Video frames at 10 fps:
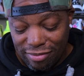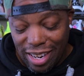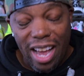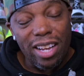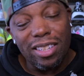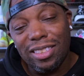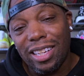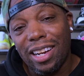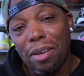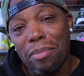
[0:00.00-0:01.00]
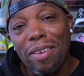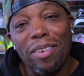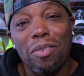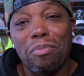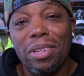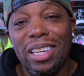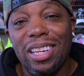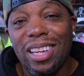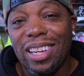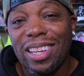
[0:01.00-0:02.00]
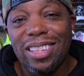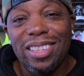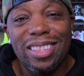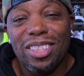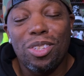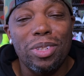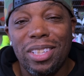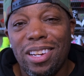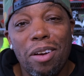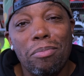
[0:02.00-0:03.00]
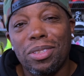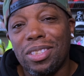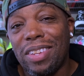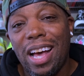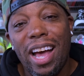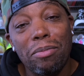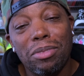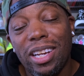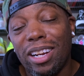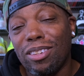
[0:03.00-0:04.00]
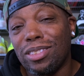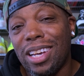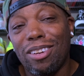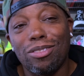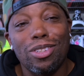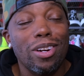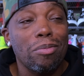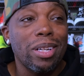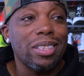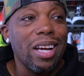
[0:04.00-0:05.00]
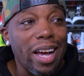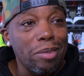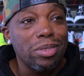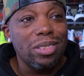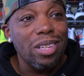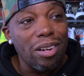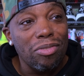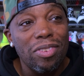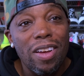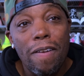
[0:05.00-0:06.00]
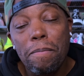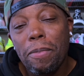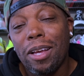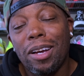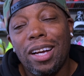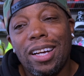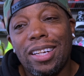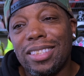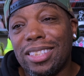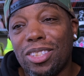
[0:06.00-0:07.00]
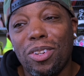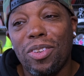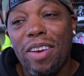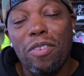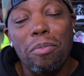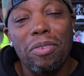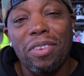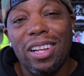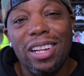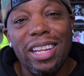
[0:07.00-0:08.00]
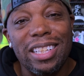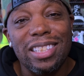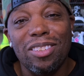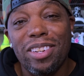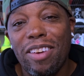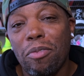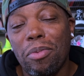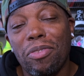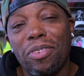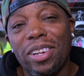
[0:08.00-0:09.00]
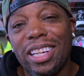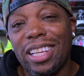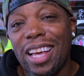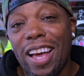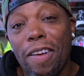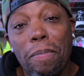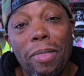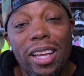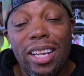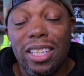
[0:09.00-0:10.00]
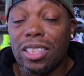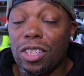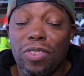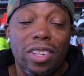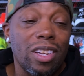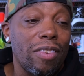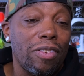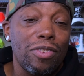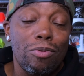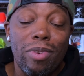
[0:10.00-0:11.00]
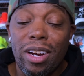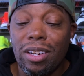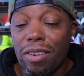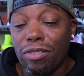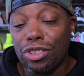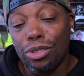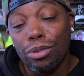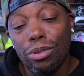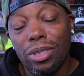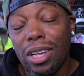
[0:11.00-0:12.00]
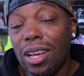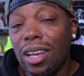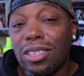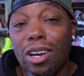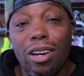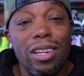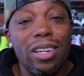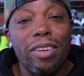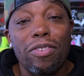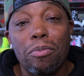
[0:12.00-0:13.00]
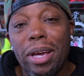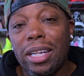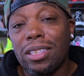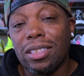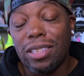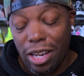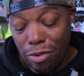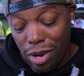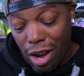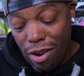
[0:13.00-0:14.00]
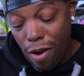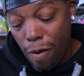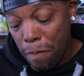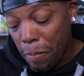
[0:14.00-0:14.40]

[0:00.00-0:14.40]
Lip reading: I understand I'm never going to be doing the numbers of the hype channels. I don't talk about the hype stuff. So it'll never be for the clicks. It'll never be for any of that. It's just for the love of footwear, love of shoes, talking good information, telling you what I know,